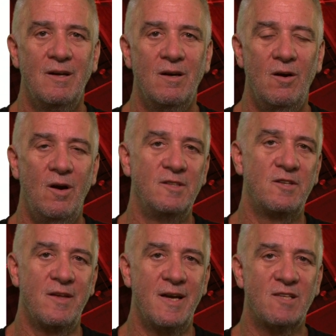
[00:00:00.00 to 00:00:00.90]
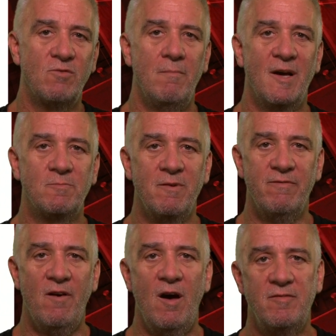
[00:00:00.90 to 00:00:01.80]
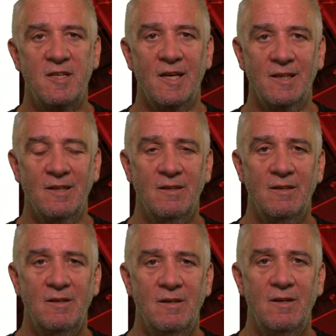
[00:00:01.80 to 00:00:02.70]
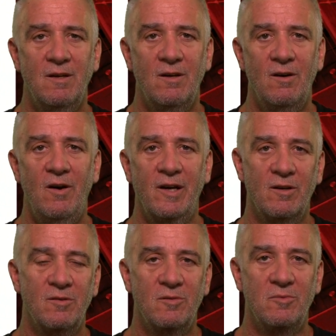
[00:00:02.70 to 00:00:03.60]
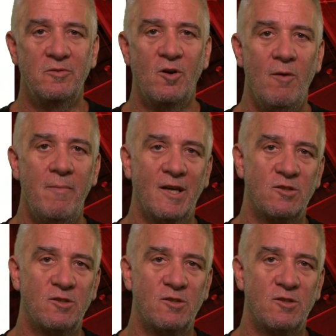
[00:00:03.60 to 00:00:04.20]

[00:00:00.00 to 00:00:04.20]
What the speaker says: All right, so the next one must be 15. Oh, hang on, we've gone back